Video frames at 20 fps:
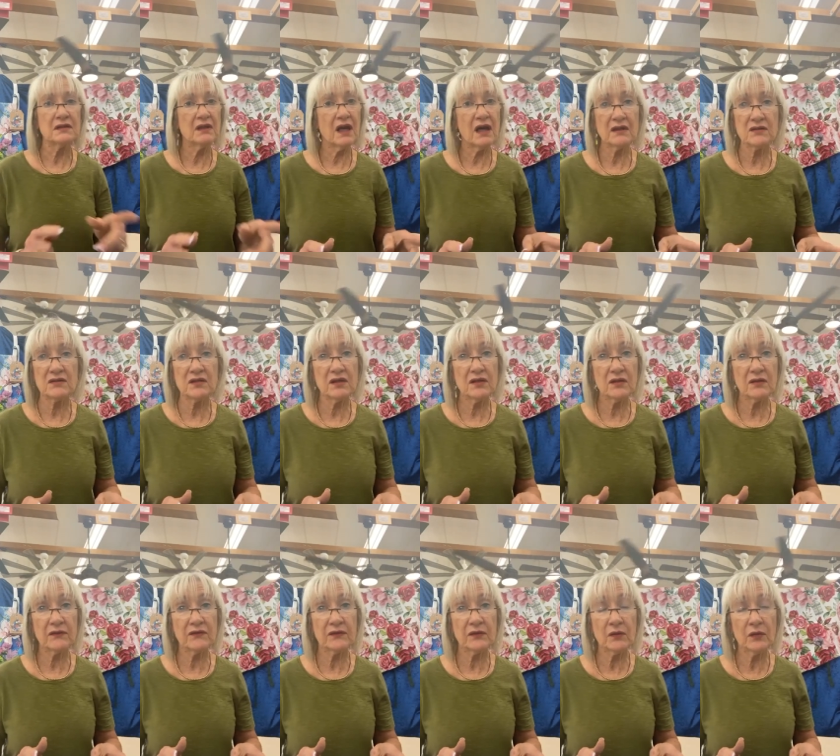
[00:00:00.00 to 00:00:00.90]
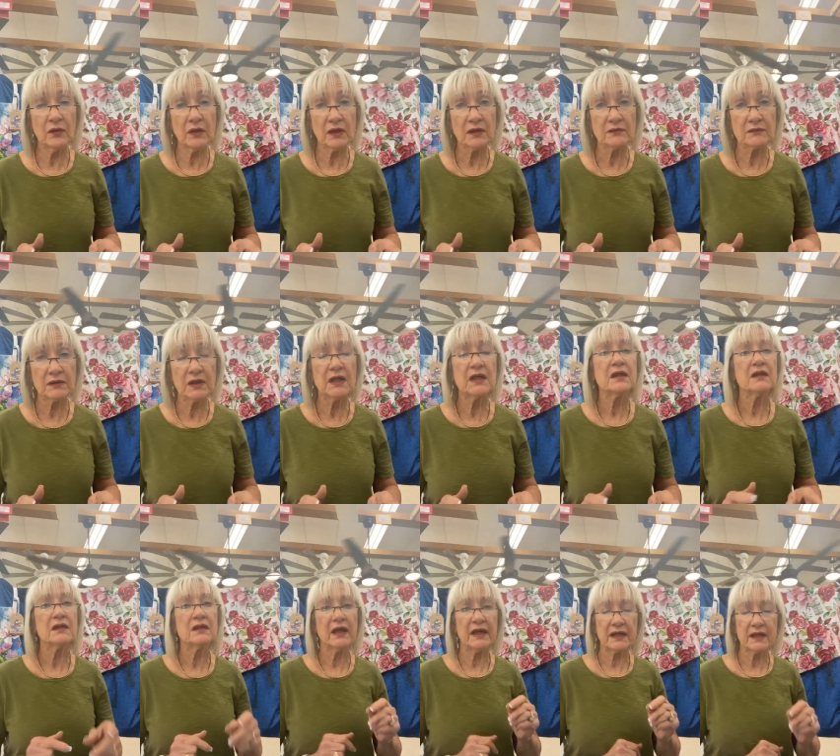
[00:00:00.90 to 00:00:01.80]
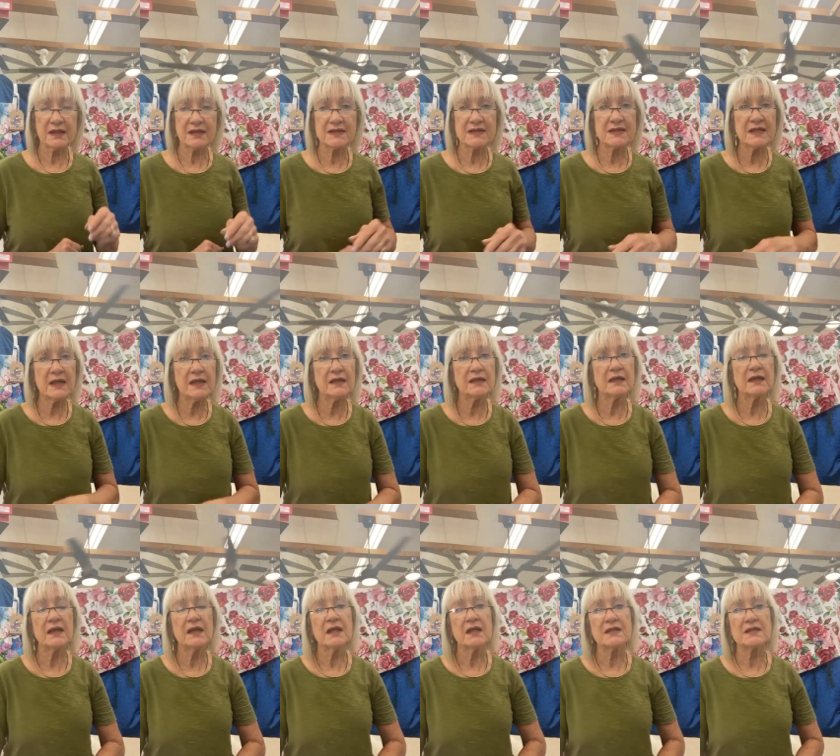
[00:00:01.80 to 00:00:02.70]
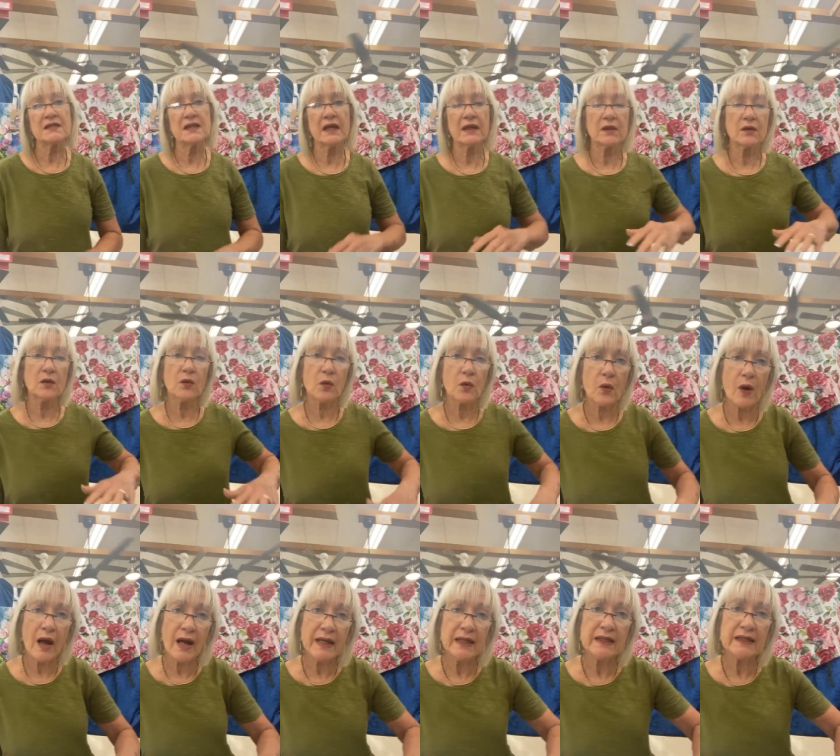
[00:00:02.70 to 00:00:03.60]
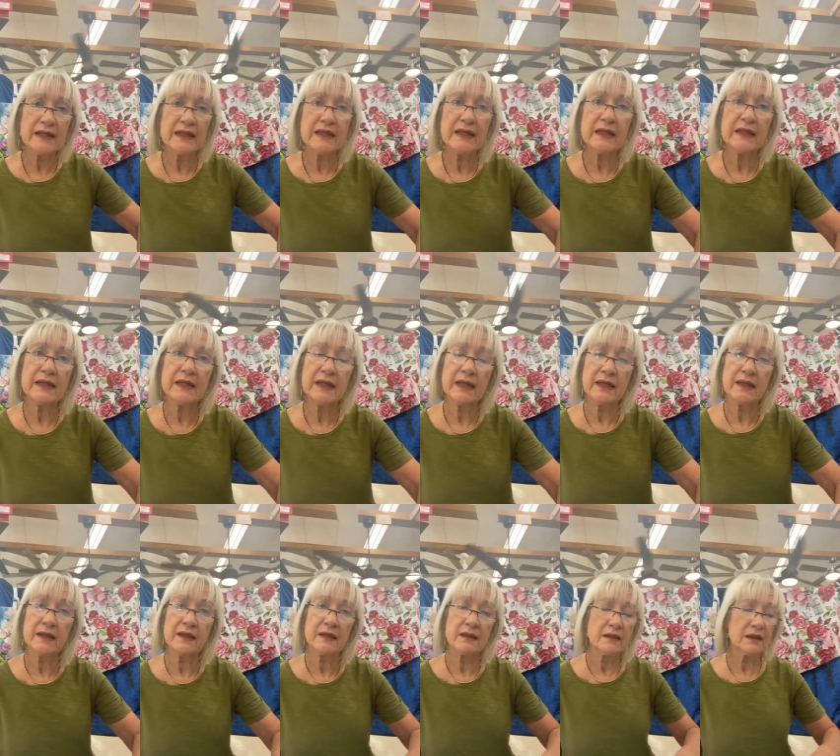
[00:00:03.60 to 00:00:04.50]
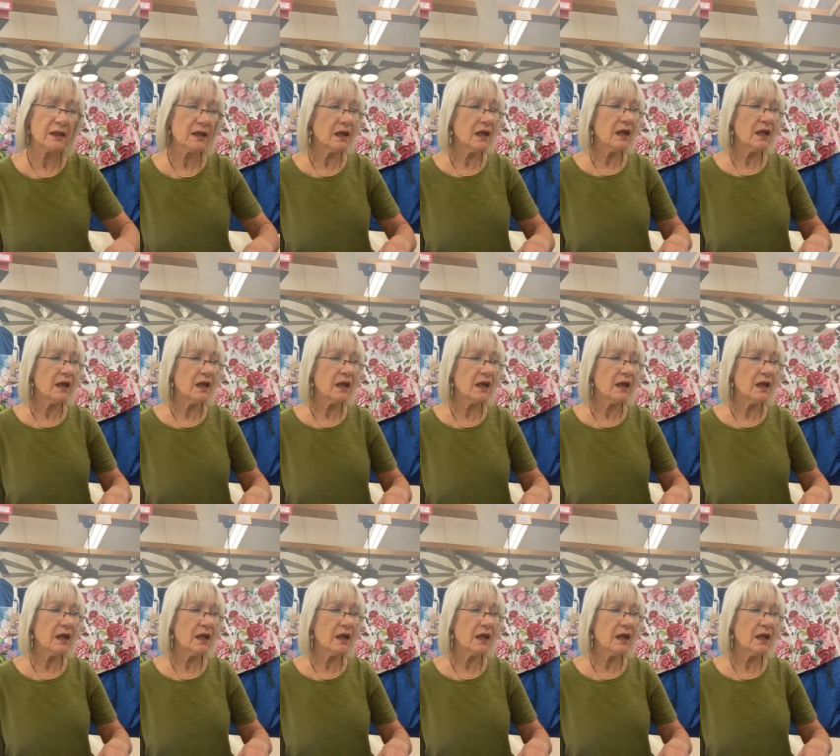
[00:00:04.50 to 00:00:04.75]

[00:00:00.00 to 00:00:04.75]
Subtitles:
Not to your floor. Like I said, it's like grinding it in.